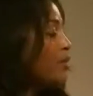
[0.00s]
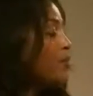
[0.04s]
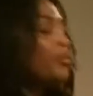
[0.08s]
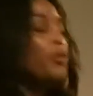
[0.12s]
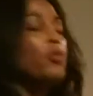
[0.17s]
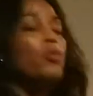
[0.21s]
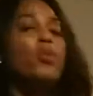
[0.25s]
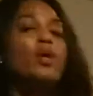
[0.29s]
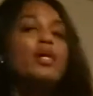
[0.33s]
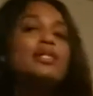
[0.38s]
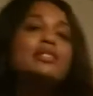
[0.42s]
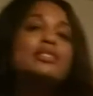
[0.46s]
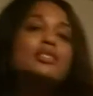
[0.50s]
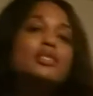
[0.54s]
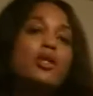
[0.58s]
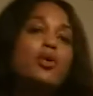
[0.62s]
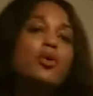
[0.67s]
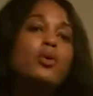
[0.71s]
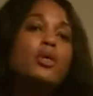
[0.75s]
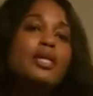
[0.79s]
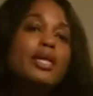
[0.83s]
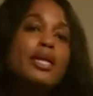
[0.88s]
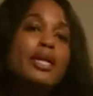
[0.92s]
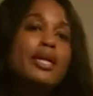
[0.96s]
But what's
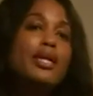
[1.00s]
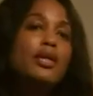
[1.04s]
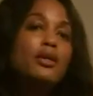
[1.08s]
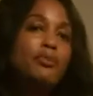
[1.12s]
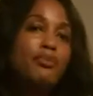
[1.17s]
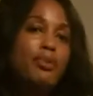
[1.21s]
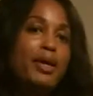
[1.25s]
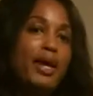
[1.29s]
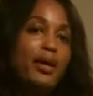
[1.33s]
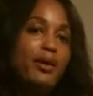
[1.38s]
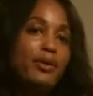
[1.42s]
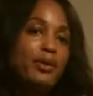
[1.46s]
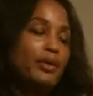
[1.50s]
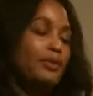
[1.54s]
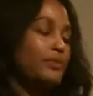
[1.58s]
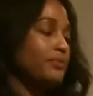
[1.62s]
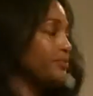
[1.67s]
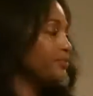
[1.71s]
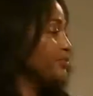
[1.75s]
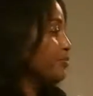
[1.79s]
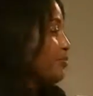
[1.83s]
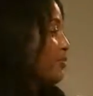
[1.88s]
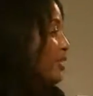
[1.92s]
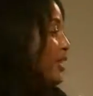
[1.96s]
so key about it,
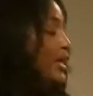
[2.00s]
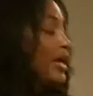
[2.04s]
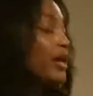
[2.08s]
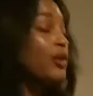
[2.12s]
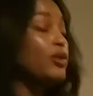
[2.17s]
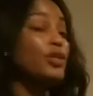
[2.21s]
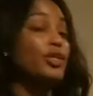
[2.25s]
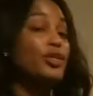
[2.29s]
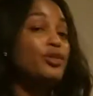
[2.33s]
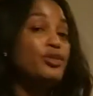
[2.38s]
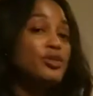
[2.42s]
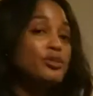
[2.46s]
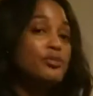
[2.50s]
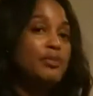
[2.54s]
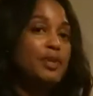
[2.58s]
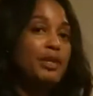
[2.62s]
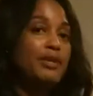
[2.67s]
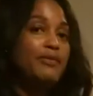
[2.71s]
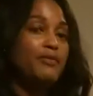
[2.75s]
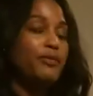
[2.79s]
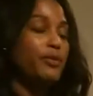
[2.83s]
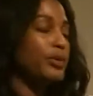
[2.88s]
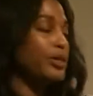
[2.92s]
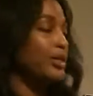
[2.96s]
and I'll use
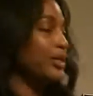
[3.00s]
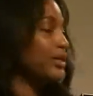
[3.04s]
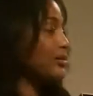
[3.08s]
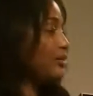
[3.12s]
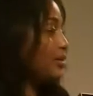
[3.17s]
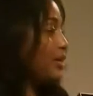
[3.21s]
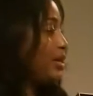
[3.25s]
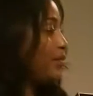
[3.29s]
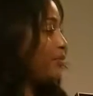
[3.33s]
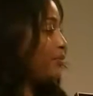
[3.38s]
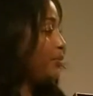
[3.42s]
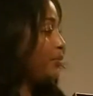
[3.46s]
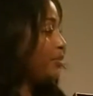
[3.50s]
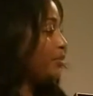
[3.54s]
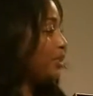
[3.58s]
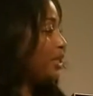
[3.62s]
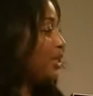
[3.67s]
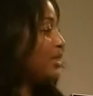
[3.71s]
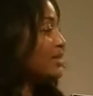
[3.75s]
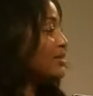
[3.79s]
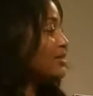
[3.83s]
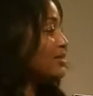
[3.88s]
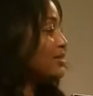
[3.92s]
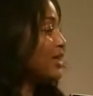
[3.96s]
me for an example.
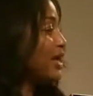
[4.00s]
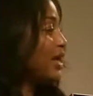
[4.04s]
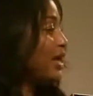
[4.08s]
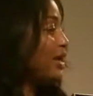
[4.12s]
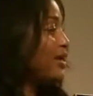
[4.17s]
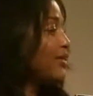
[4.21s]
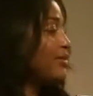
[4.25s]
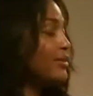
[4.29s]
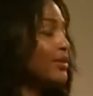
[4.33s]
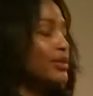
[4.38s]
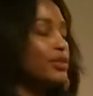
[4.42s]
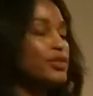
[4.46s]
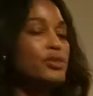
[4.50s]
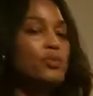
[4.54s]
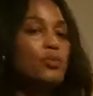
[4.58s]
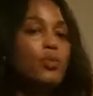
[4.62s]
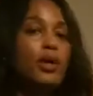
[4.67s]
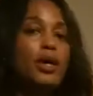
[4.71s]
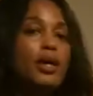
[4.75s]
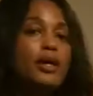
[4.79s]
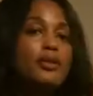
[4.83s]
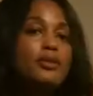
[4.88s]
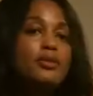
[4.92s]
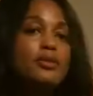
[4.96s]
Let's say this
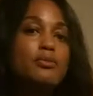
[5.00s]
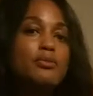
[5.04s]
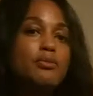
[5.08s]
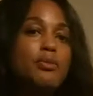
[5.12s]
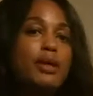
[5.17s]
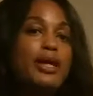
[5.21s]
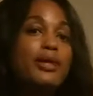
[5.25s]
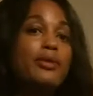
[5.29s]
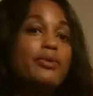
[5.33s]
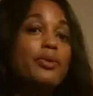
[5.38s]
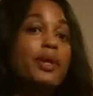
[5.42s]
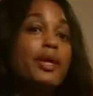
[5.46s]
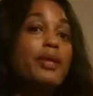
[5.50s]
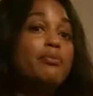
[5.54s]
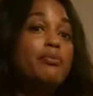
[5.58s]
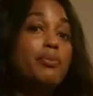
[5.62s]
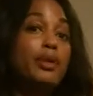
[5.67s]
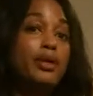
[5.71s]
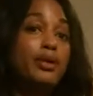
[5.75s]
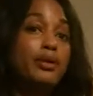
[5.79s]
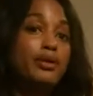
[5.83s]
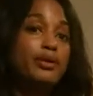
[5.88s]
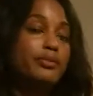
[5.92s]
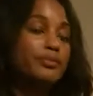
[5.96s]
was my
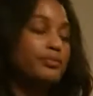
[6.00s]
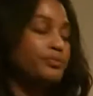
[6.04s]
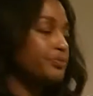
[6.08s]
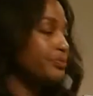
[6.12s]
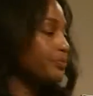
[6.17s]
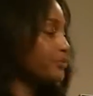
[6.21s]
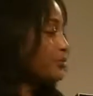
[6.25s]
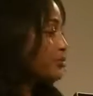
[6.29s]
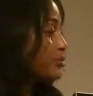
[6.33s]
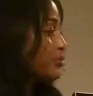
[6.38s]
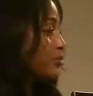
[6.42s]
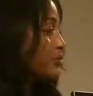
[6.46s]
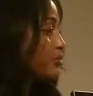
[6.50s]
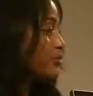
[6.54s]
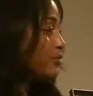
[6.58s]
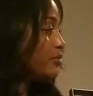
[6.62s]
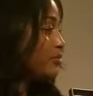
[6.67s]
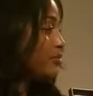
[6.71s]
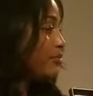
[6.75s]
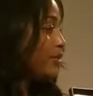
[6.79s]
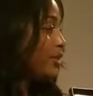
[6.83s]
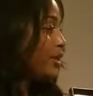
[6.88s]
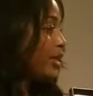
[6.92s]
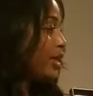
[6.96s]
grandmother,
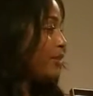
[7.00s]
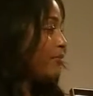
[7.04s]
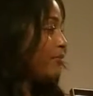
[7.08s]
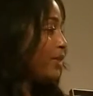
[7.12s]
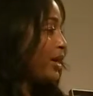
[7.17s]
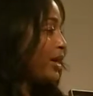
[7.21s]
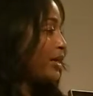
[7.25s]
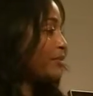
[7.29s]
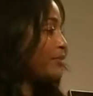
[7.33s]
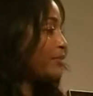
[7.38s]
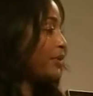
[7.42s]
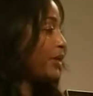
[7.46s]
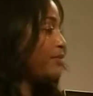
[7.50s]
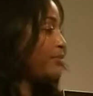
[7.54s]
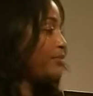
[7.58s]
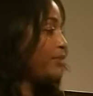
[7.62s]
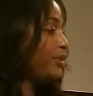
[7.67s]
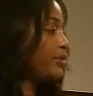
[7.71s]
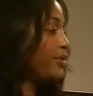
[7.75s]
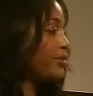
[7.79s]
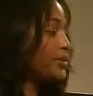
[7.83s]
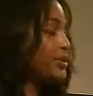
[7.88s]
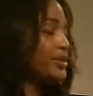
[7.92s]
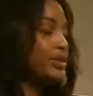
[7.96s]
and my
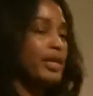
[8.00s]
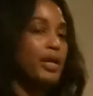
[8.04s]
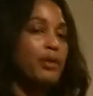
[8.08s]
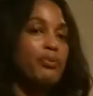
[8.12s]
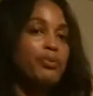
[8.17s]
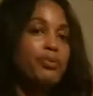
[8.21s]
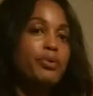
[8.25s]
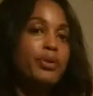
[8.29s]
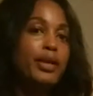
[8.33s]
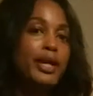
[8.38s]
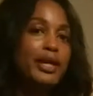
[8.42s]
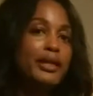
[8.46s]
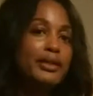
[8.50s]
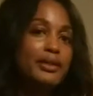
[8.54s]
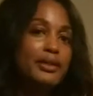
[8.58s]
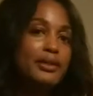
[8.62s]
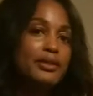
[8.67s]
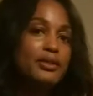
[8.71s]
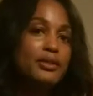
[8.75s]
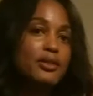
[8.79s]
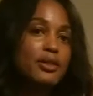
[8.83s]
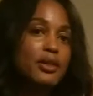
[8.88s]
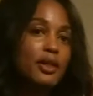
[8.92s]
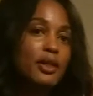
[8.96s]
grandmother is now
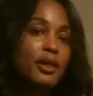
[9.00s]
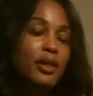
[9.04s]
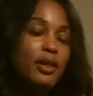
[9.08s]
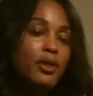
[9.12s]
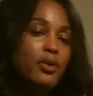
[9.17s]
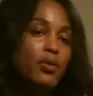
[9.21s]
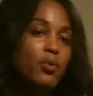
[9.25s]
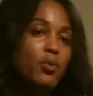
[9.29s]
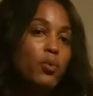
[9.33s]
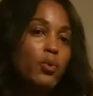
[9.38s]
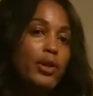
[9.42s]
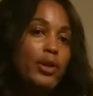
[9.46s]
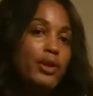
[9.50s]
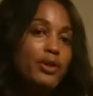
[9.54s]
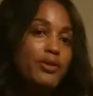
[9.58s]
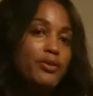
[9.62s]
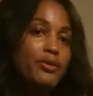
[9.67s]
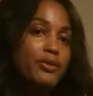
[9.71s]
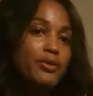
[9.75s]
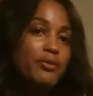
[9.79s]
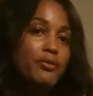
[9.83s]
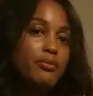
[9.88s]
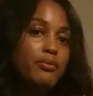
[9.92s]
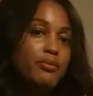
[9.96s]
pregnant with
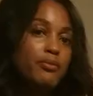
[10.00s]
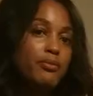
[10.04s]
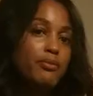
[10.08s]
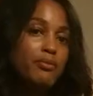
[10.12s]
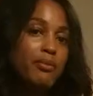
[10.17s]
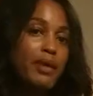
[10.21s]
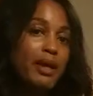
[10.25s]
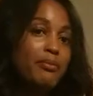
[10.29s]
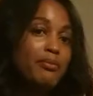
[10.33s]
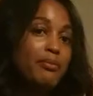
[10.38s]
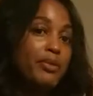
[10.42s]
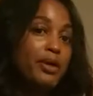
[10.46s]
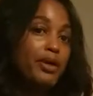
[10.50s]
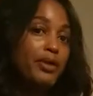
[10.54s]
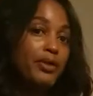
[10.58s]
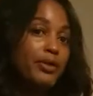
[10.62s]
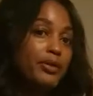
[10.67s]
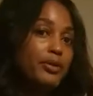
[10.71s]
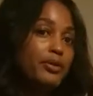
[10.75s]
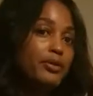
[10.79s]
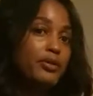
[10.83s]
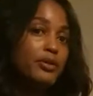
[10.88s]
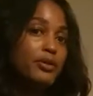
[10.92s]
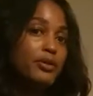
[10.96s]
my mother.